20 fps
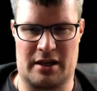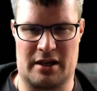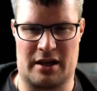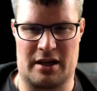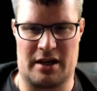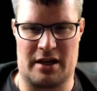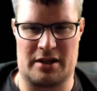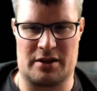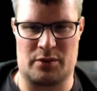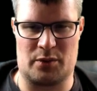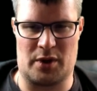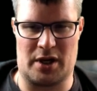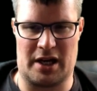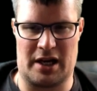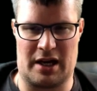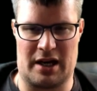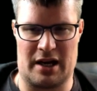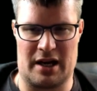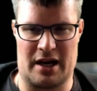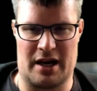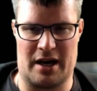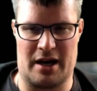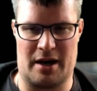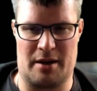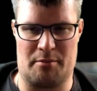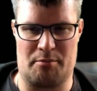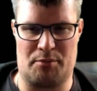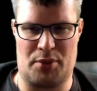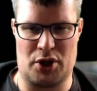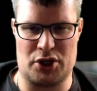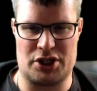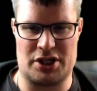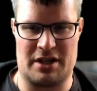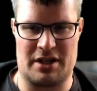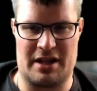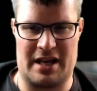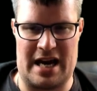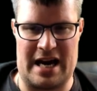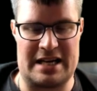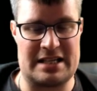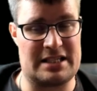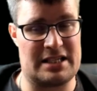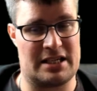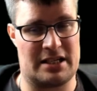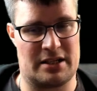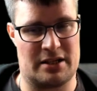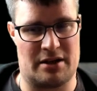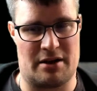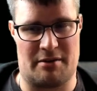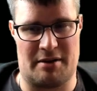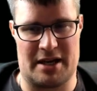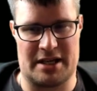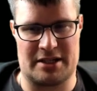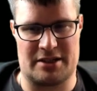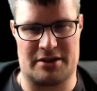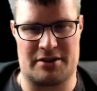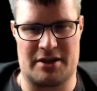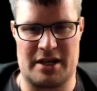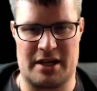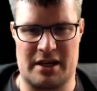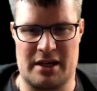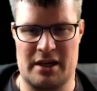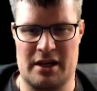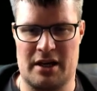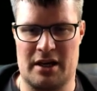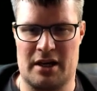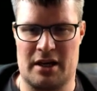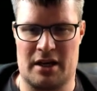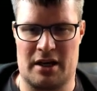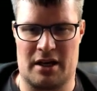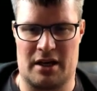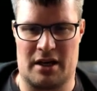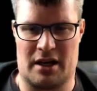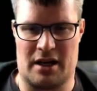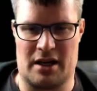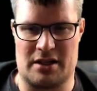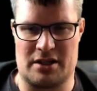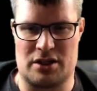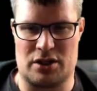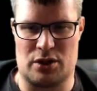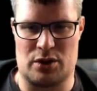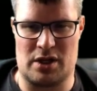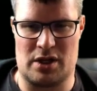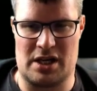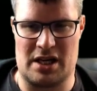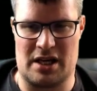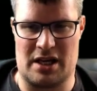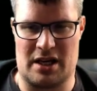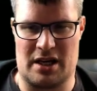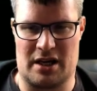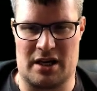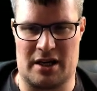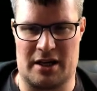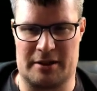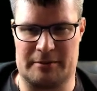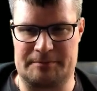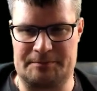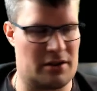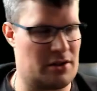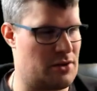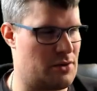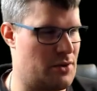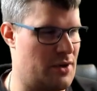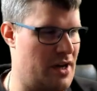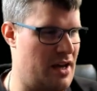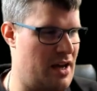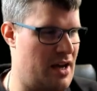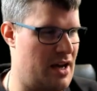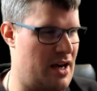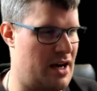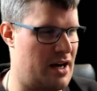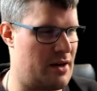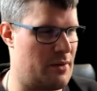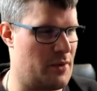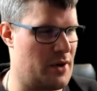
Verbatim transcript: it will uh, push that directory into the uh, tree here.